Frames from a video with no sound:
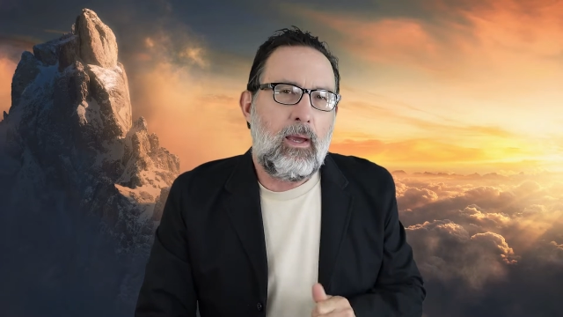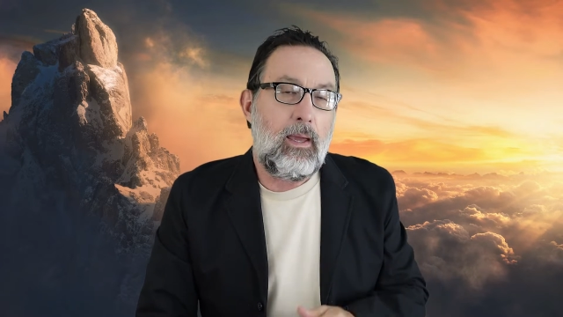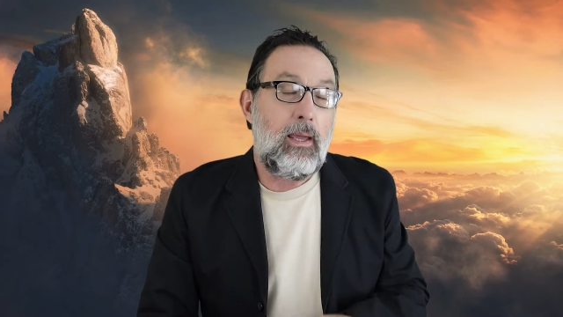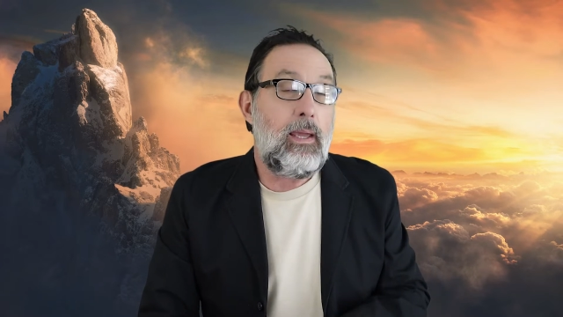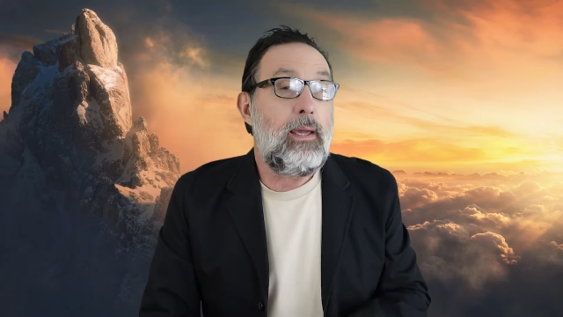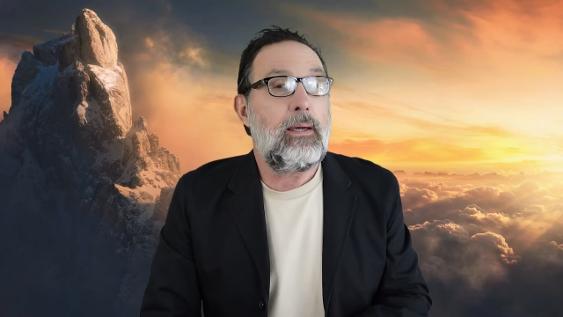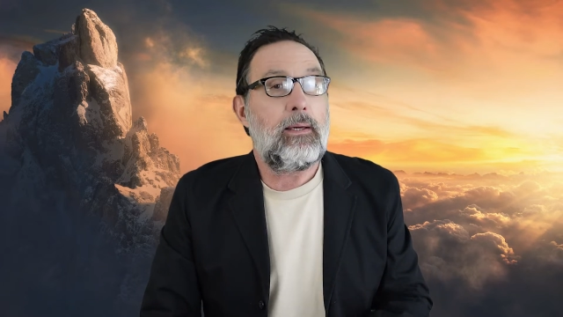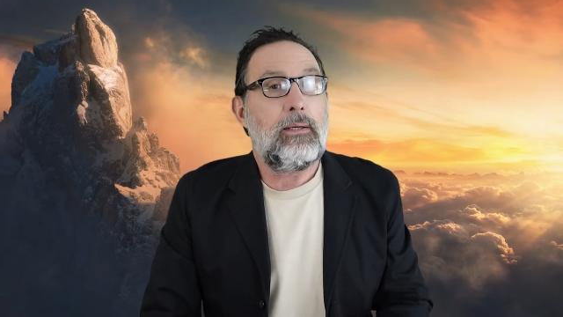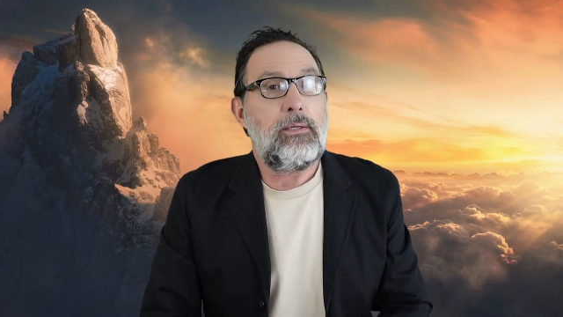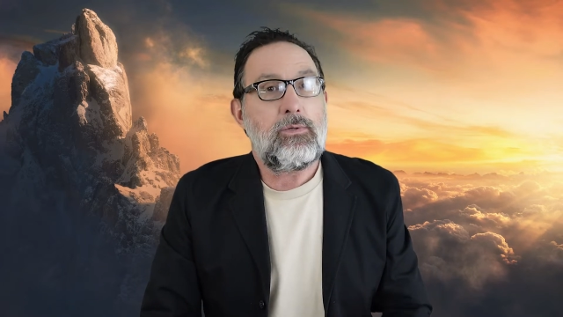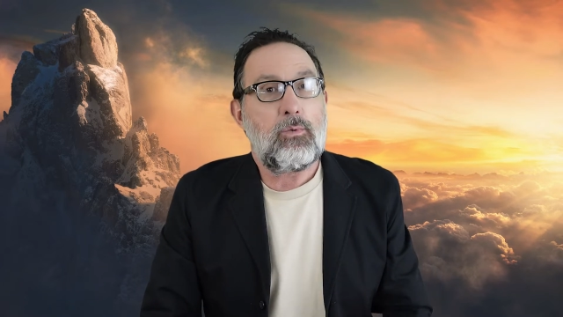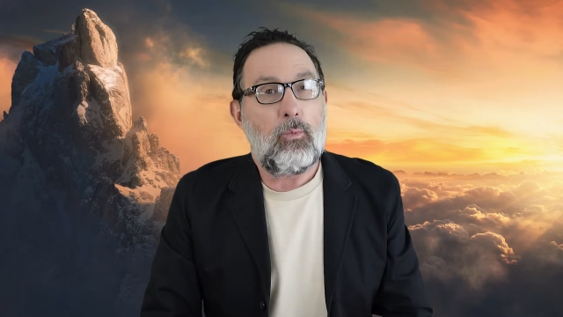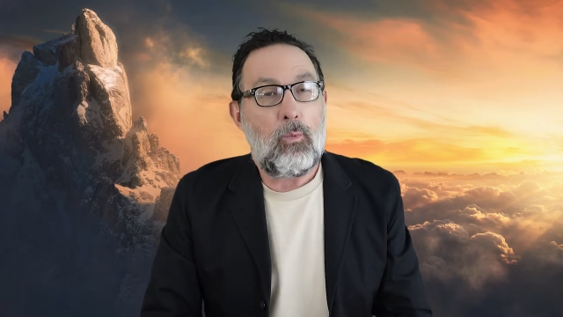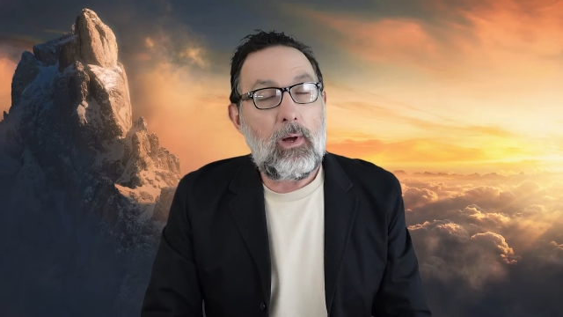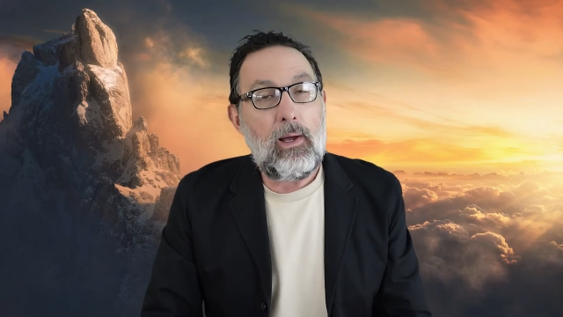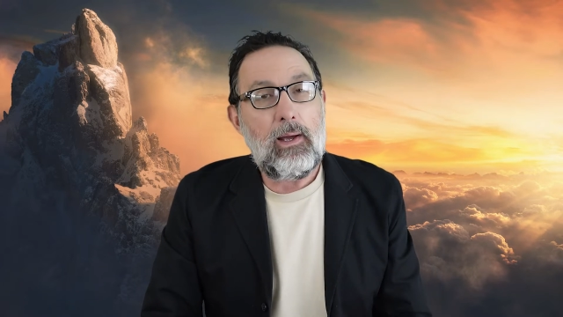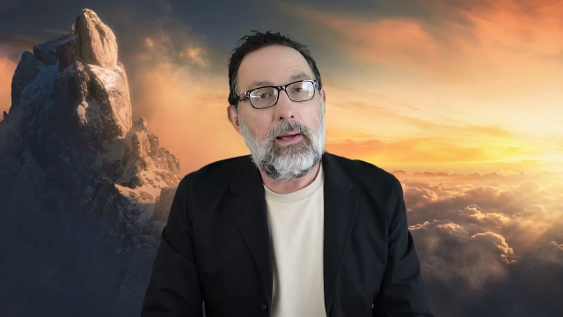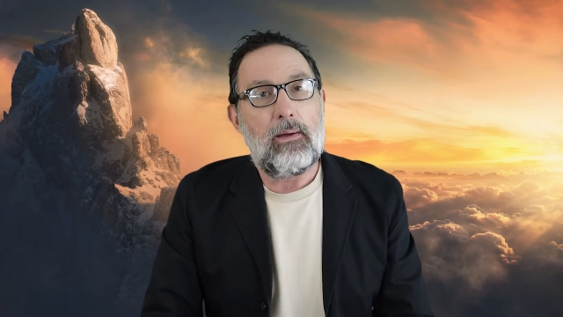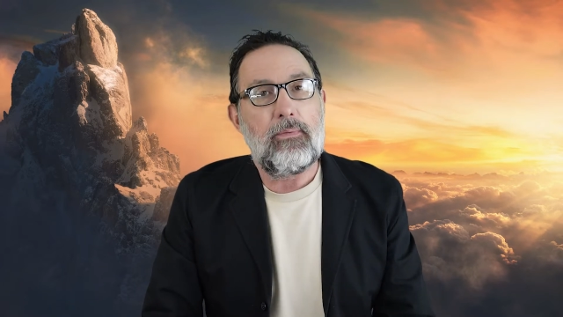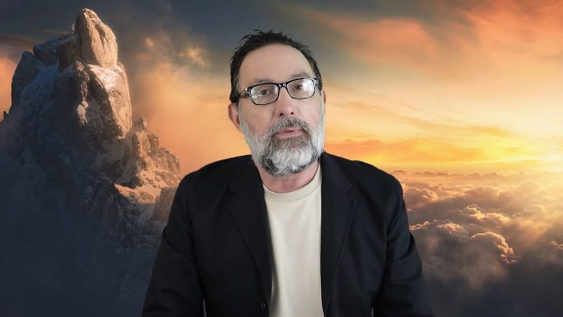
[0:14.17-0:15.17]
And
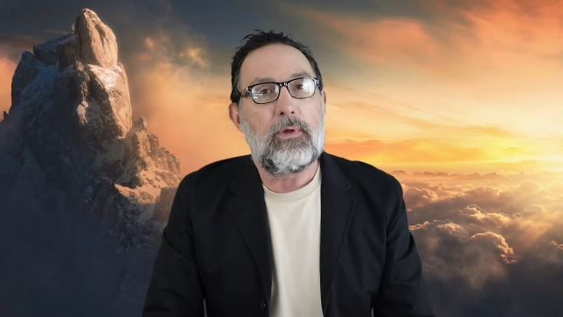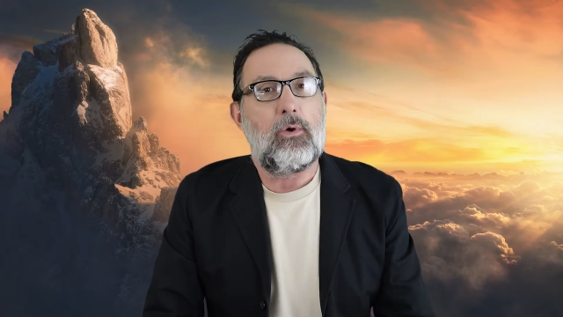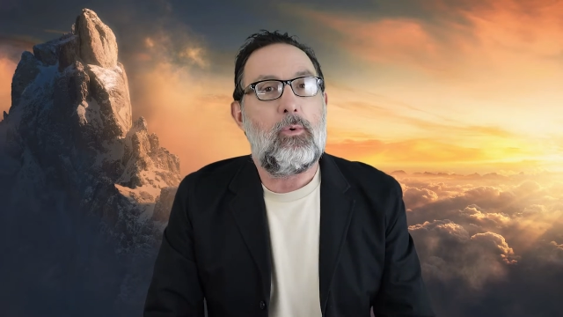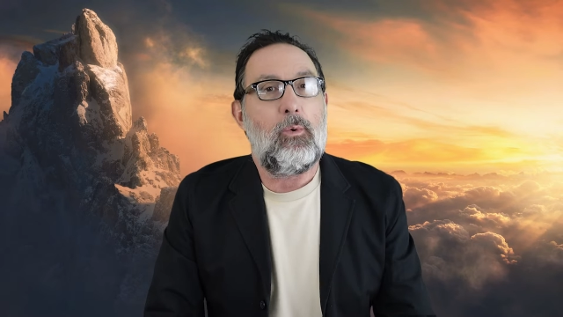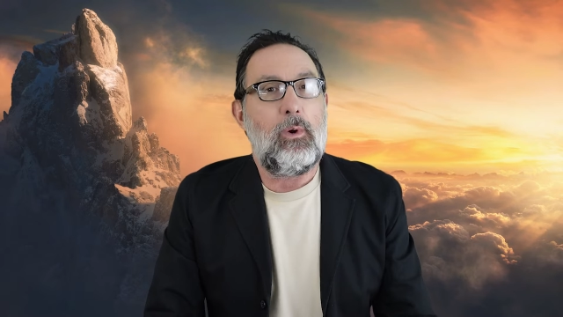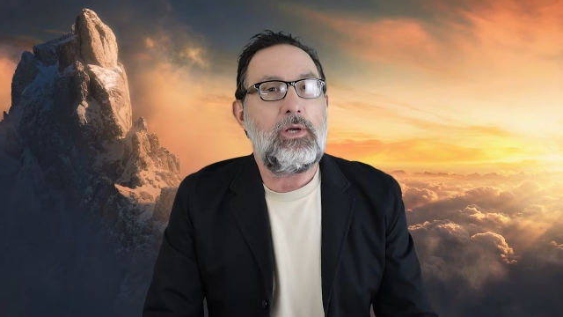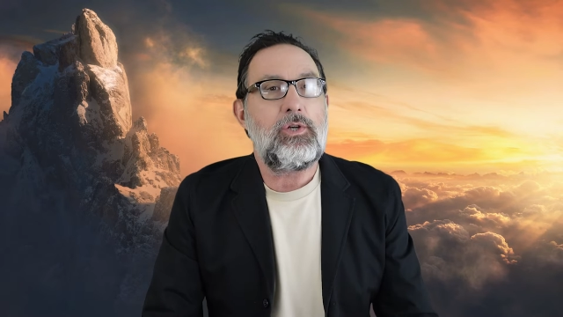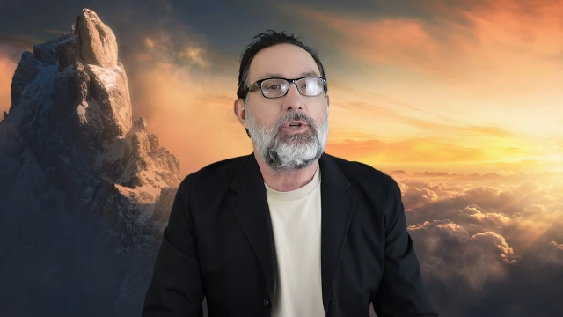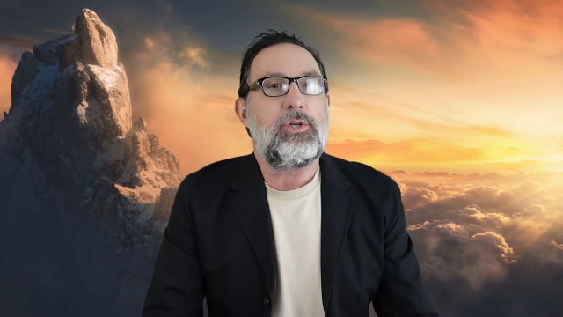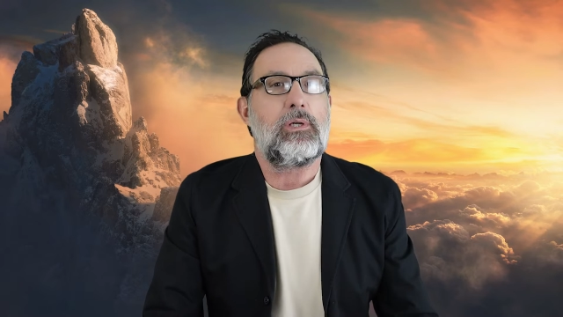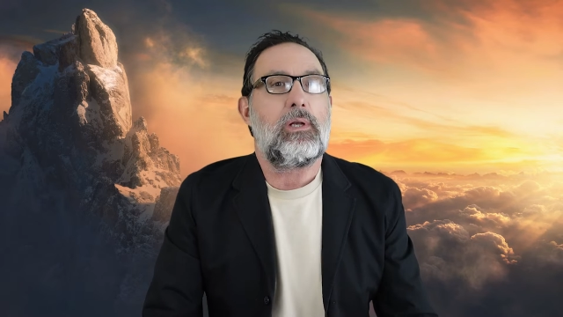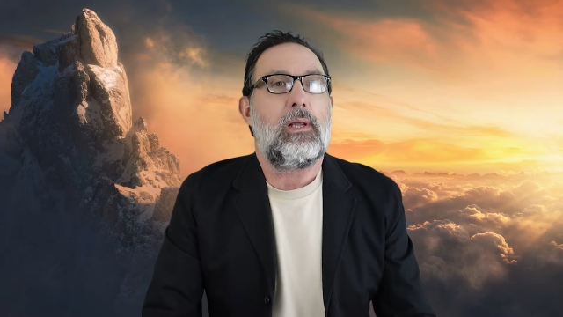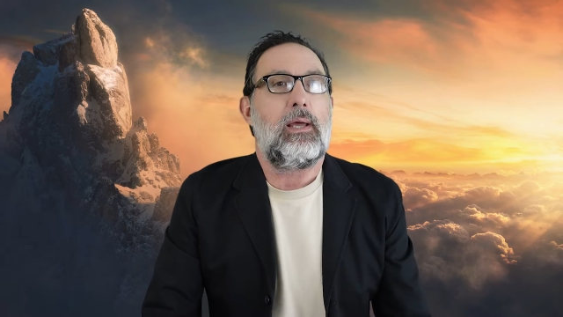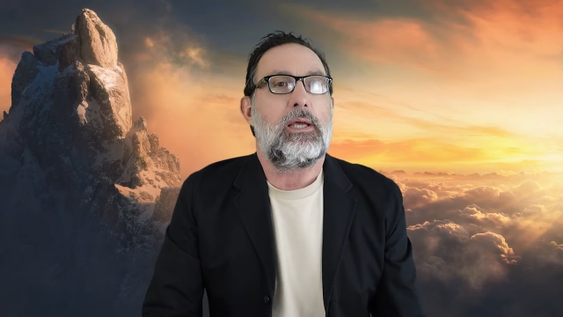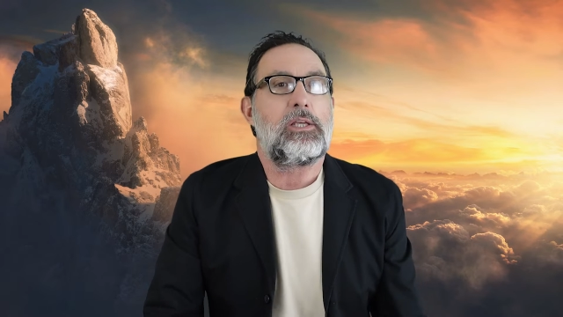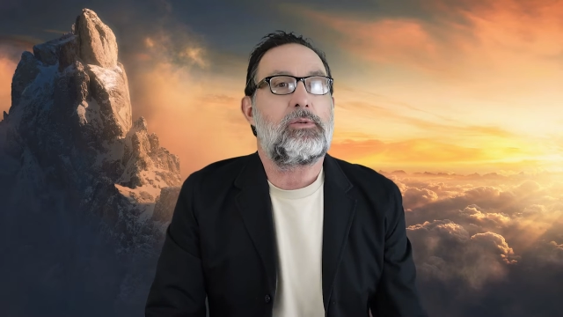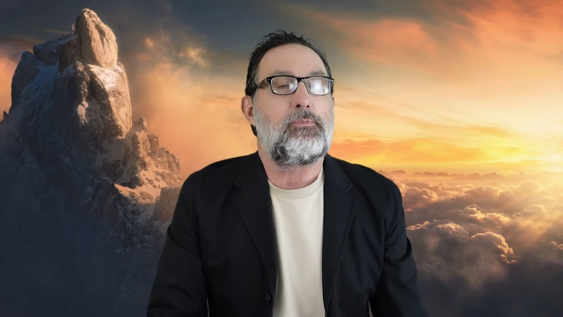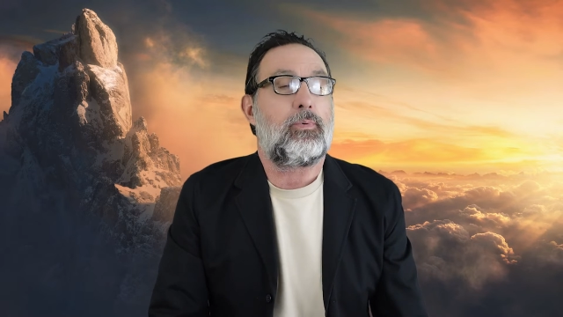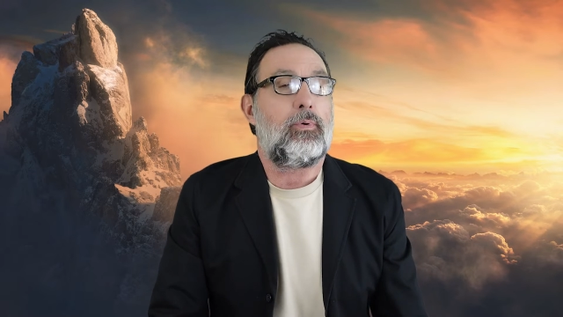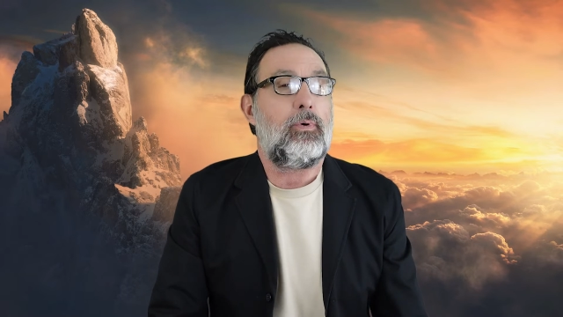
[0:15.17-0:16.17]
while the question
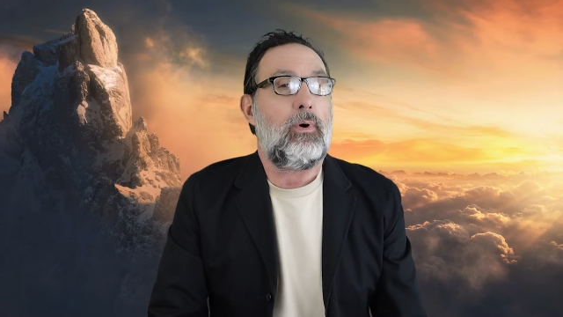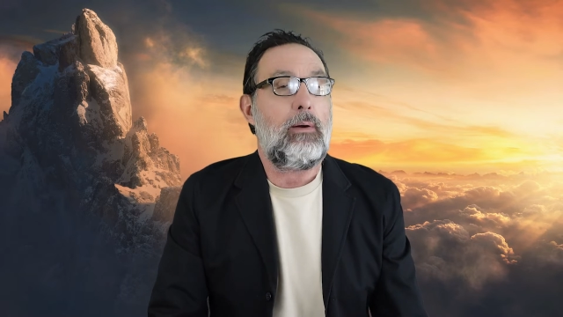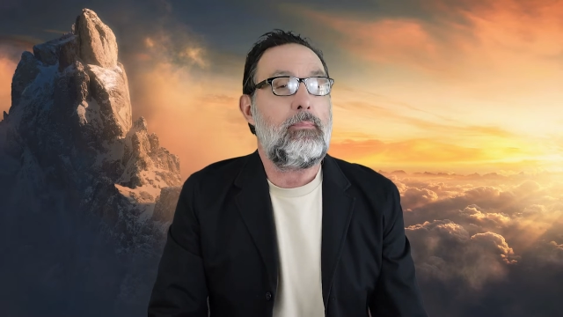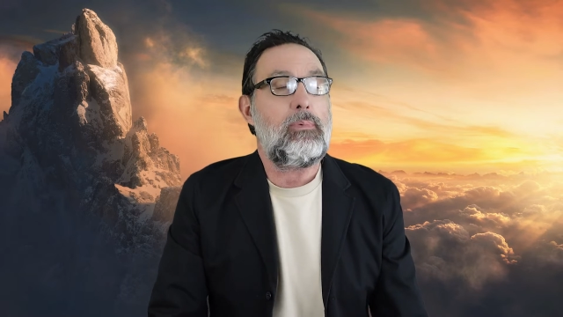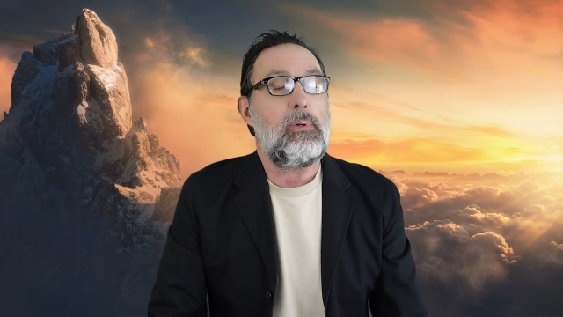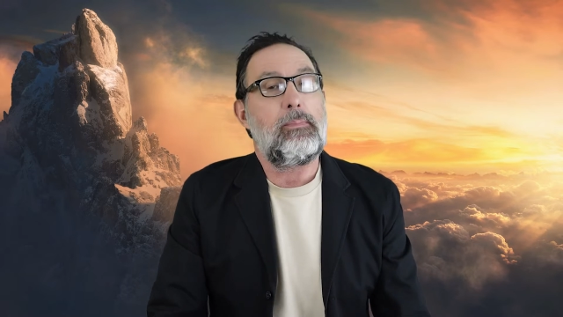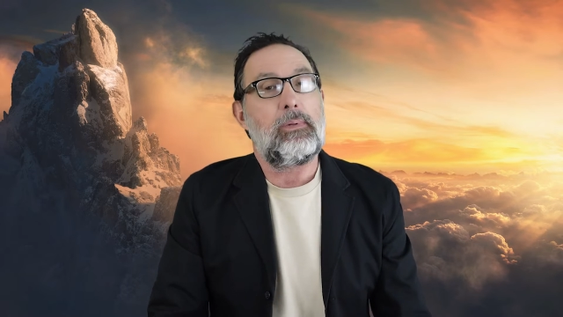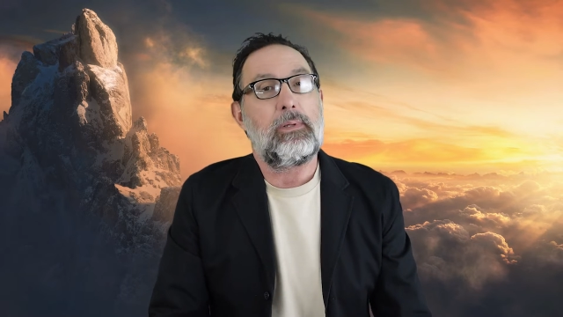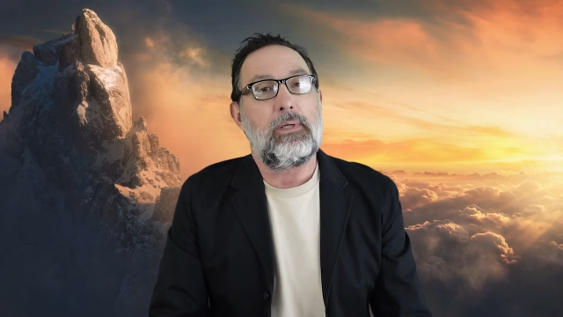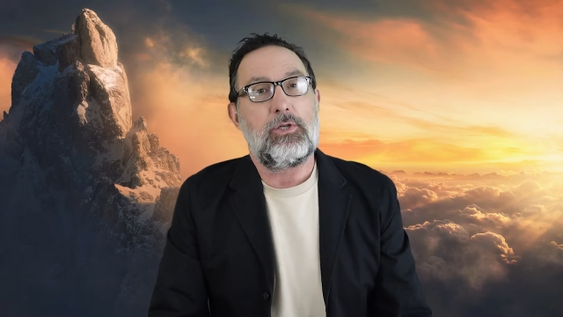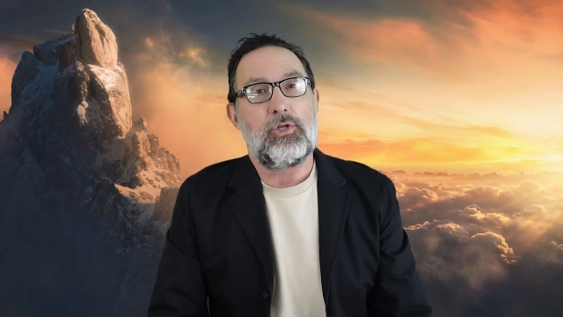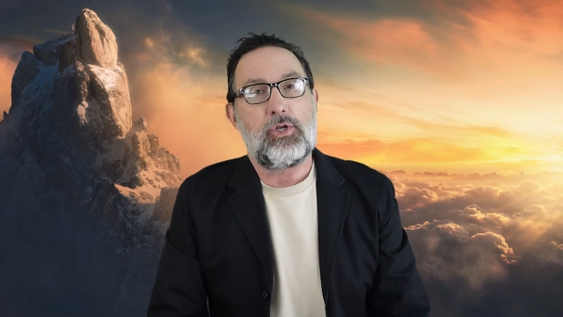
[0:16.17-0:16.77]
has probably